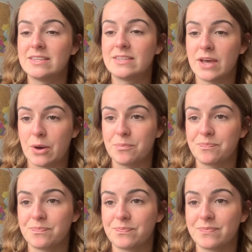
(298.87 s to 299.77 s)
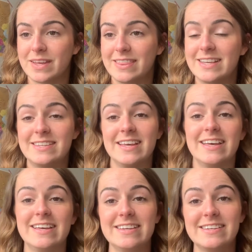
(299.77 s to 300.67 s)
So this
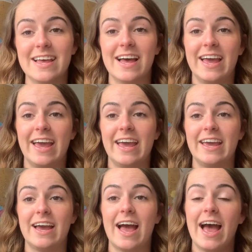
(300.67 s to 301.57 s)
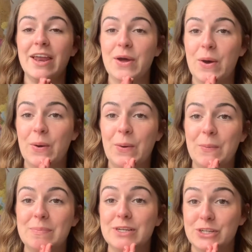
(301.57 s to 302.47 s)
is a
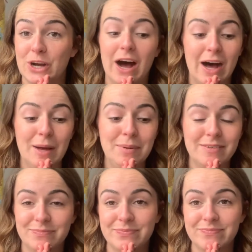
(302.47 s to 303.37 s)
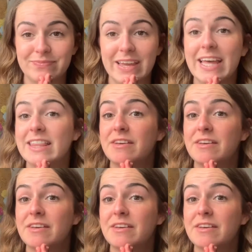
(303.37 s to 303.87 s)
at-home job. The